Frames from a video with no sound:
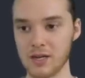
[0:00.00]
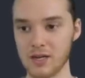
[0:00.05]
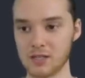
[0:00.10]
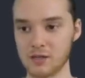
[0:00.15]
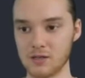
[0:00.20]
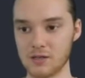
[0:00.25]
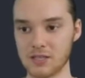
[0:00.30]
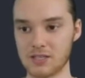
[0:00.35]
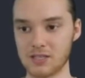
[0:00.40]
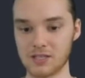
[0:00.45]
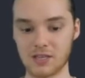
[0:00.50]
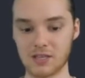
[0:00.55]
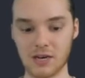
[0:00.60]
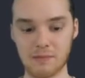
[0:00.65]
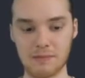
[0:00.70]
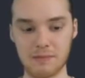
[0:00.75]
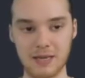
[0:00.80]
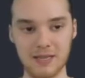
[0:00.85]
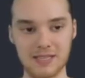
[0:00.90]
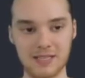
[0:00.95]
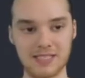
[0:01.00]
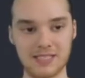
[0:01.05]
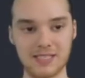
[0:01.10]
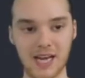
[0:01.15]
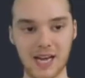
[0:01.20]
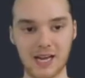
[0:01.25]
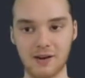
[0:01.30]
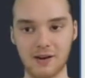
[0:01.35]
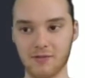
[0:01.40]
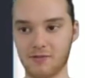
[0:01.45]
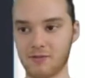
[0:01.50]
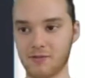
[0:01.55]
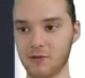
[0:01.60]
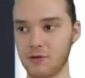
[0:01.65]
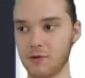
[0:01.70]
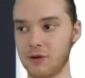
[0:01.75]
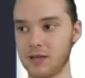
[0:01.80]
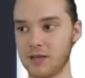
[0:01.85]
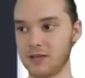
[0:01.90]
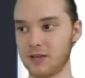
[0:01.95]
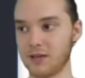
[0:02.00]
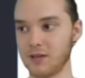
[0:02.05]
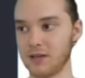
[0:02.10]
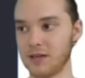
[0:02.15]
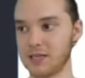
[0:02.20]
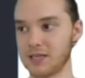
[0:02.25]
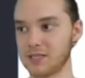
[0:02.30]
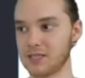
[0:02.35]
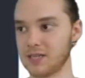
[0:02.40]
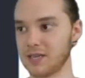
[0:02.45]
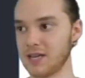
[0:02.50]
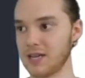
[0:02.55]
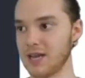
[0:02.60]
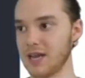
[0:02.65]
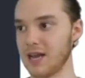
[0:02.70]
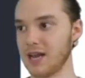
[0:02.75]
so this is going to be the second fruit in the list.